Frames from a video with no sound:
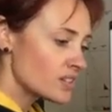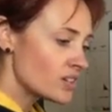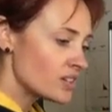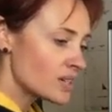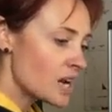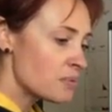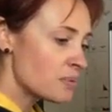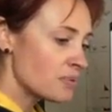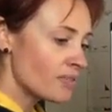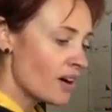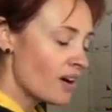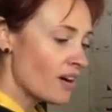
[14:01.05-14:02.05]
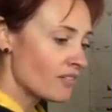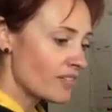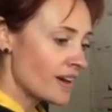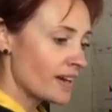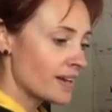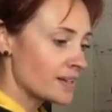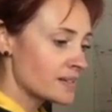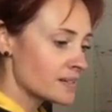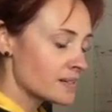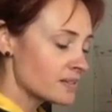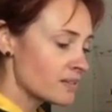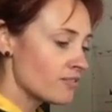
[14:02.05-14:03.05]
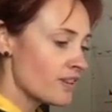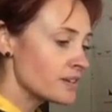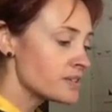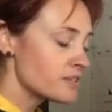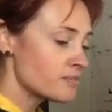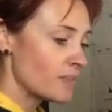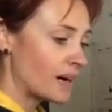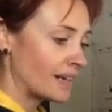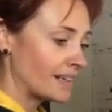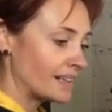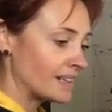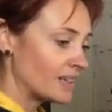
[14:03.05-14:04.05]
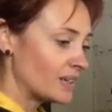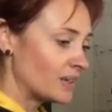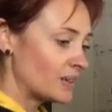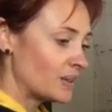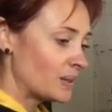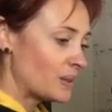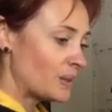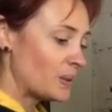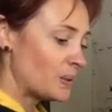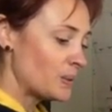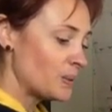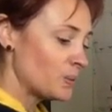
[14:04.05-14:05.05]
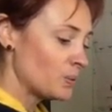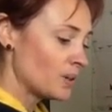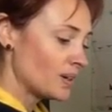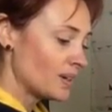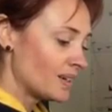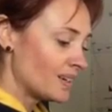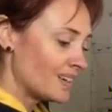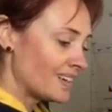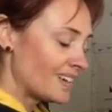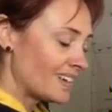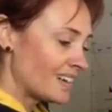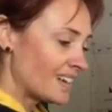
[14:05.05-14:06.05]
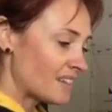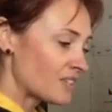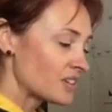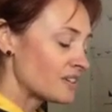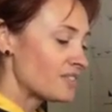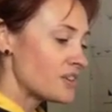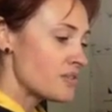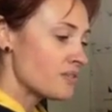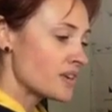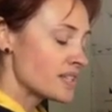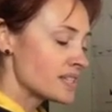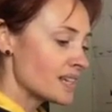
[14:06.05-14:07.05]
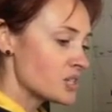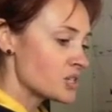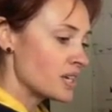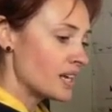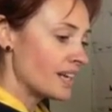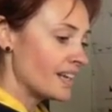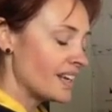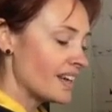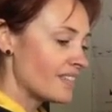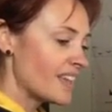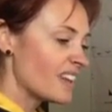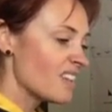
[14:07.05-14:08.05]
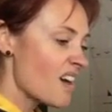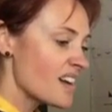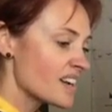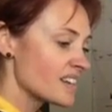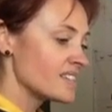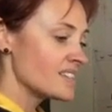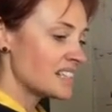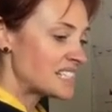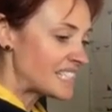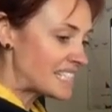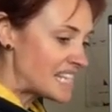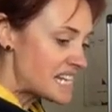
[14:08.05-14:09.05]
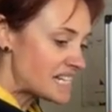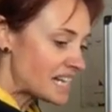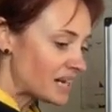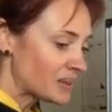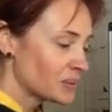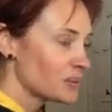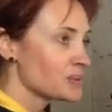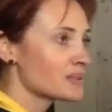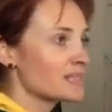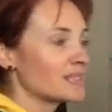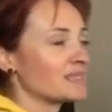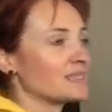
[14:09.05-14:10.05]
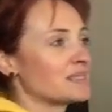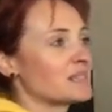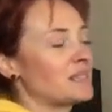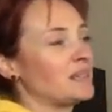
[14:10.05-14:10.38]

certain type of art fairs. There's a friend of mine who, I've got a few friends actually, and they like nice tea towels and